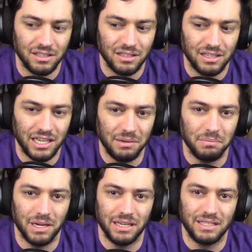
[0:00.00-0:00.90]
keep
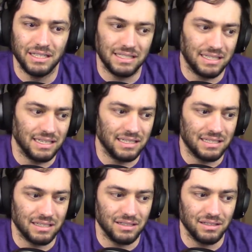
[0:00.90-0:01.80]
my
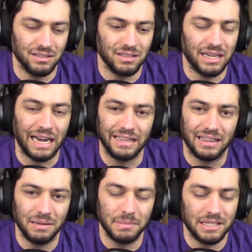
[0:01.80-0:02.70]
distance and kite
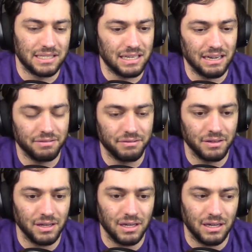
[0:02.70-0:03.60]
them and stuff?
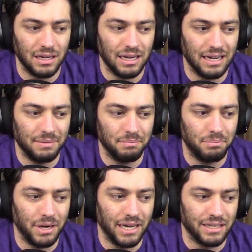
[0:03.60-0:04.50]

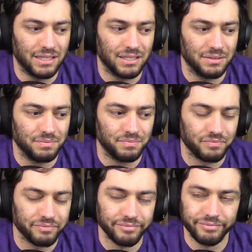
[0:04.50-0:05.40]
But
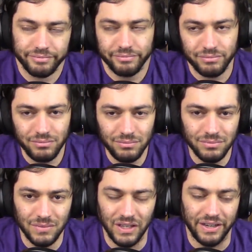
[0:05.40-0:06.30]

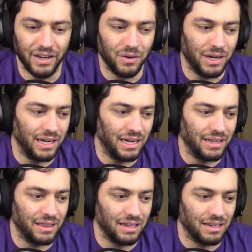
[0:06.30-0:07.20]
I
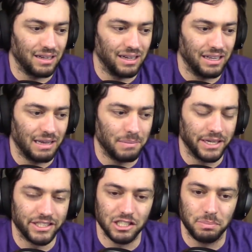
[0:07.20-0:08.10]
think that
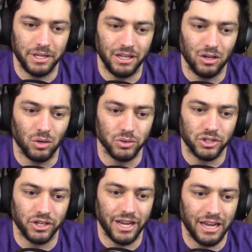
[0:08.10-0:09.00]
might just be
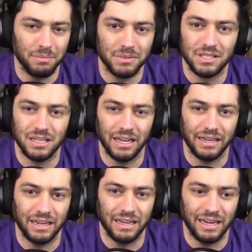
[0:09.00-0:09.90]
older games.
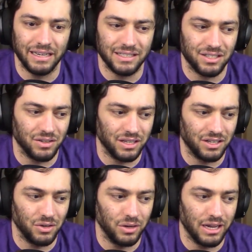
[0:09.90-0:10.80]
I just don't think
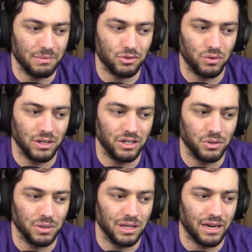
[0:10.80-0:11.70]
new games really
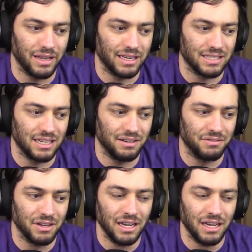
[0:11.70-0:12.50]
do a lot of that stuff.